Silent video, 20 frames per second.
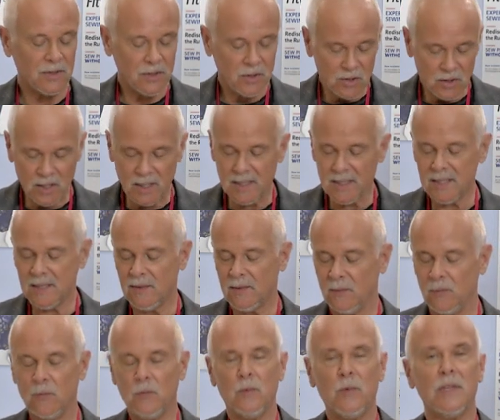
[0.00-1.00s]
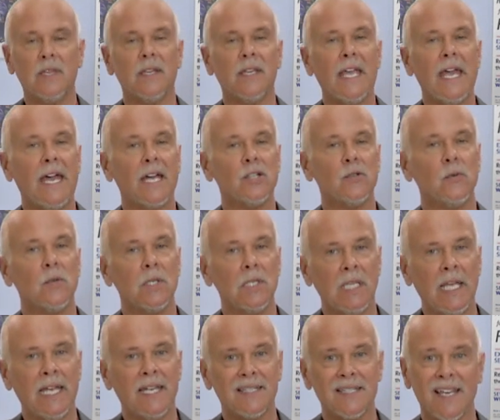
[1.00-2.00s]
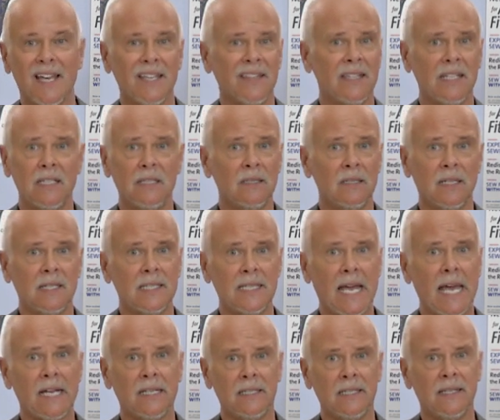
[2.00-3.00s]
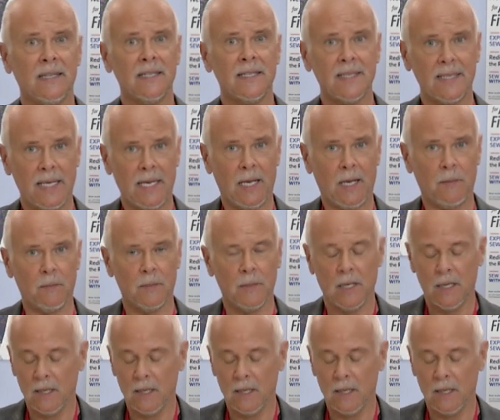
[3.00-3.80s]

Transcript: just with a casual glance, they look exactly the same.